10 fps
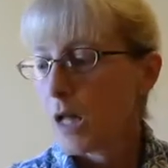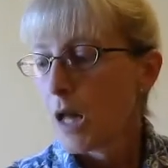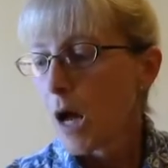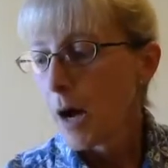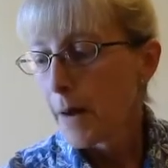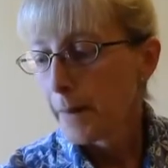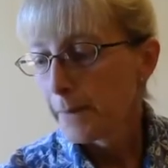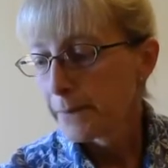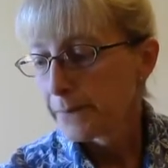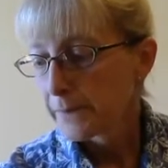
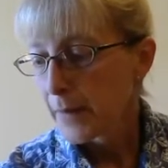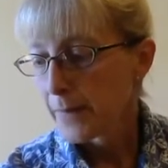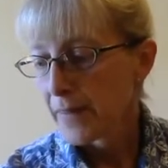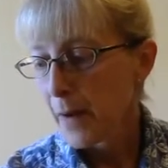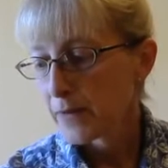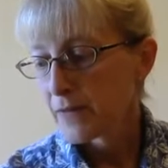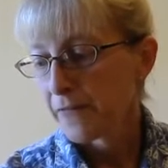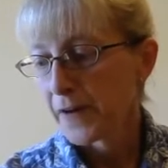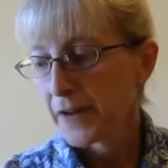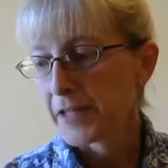But that was a
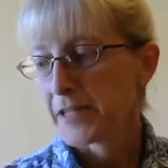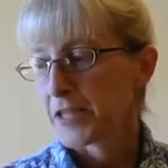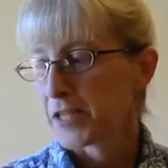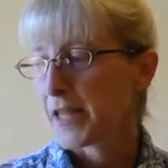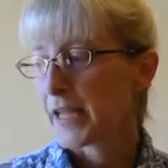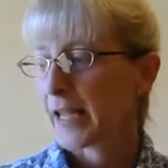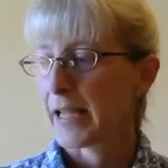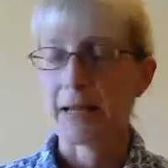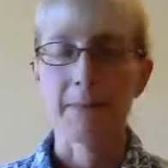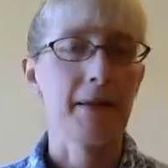fun addition that
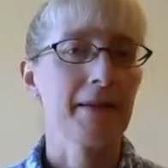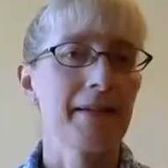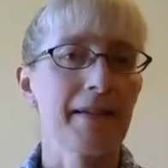came